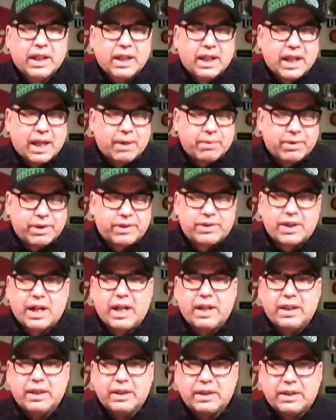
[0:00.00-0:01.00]
I want to
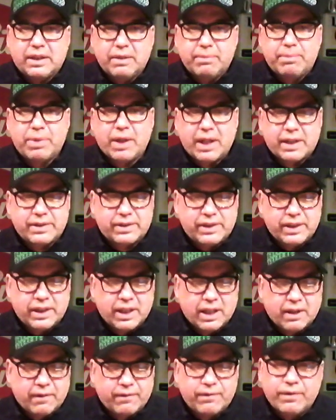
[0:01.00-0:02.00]
try the
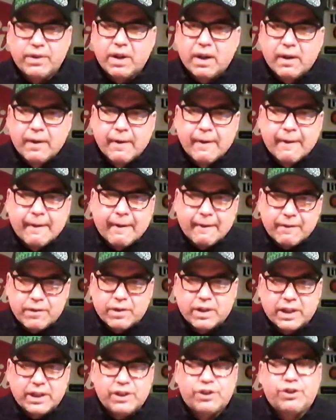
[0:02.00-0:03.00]
complexity of
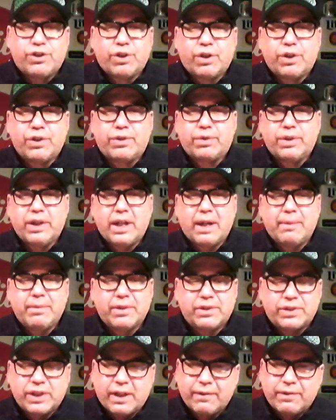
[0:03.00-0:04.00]
at least 2 or 3 of
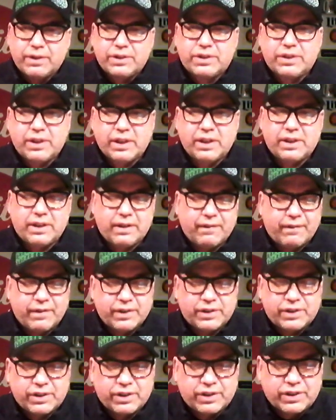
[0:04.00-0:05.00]
them to see if it's
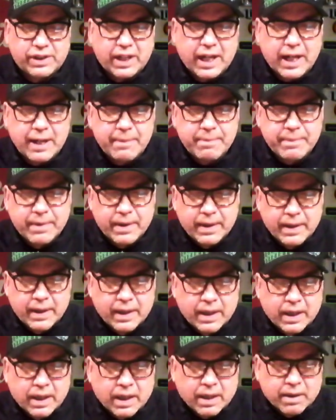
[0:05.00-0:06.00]
the same.
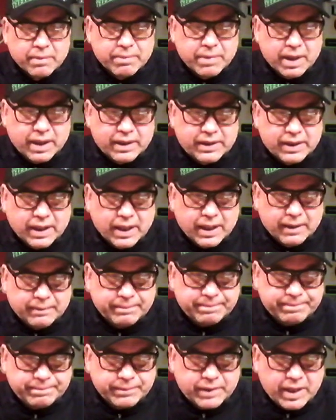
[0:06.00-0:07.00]
But
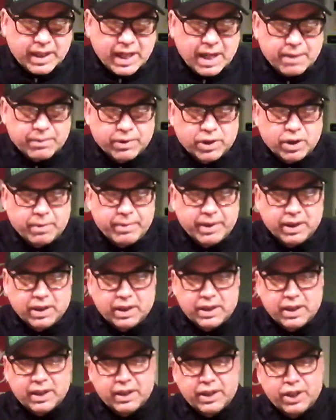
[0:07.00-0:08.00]
tonight we're going to be
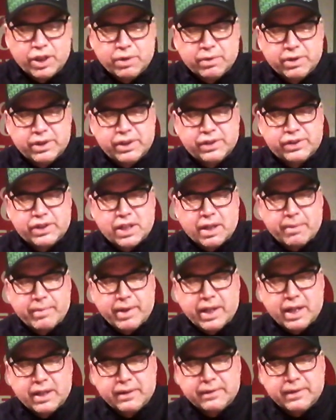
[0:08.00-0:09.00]
looking at a new one just come
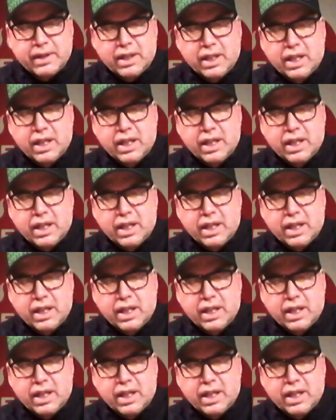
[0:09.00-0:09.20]
out,